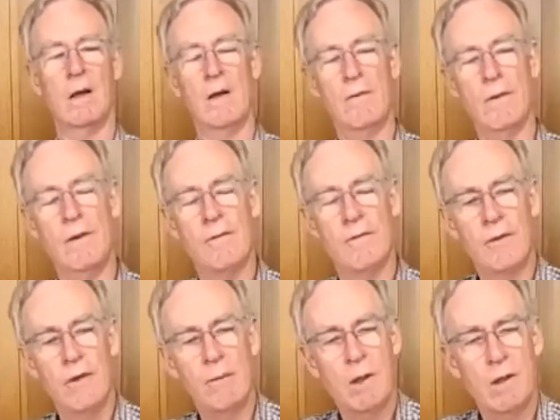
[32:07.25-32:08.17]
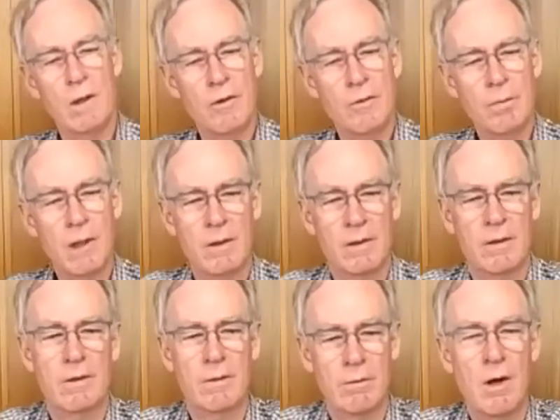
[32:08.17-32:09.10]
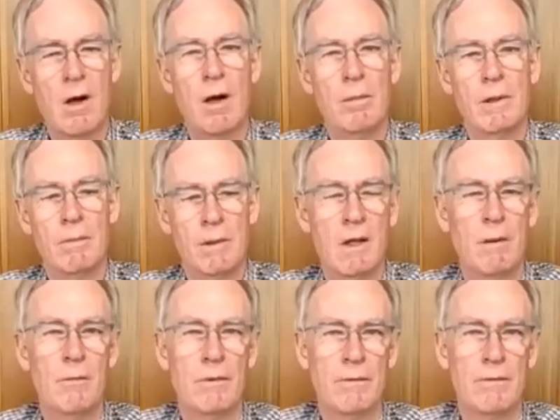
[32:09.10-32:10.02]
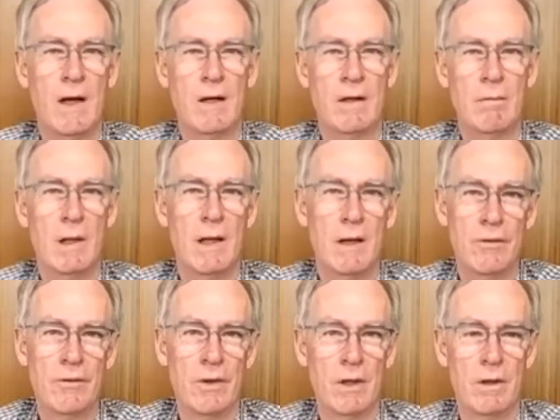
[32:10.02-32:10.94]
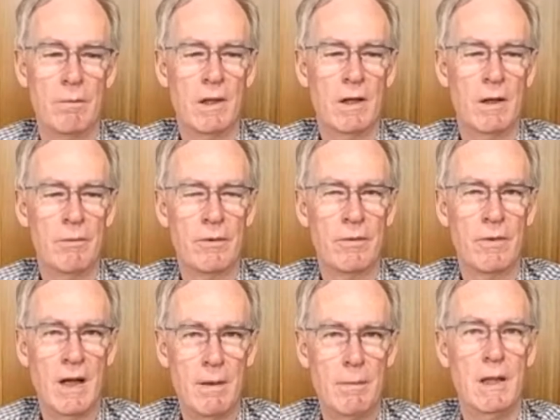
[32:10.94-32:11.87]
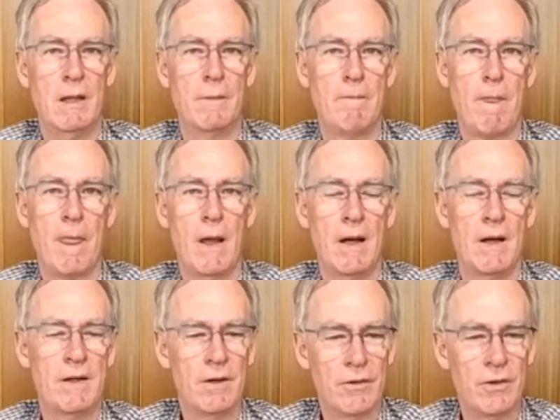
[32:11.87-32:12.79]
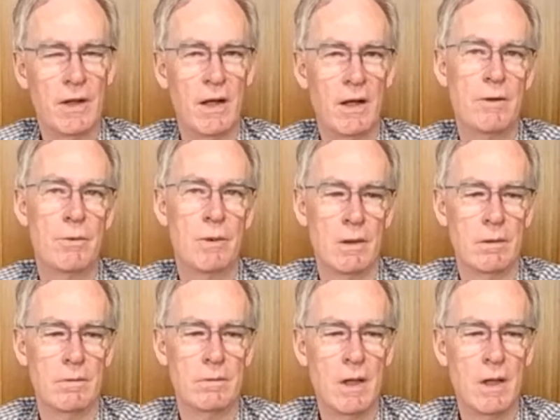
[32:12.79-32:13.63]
If Semillon is picked too ripe, it becomes fat and blousy. It becomes flabby and it doesn't age well.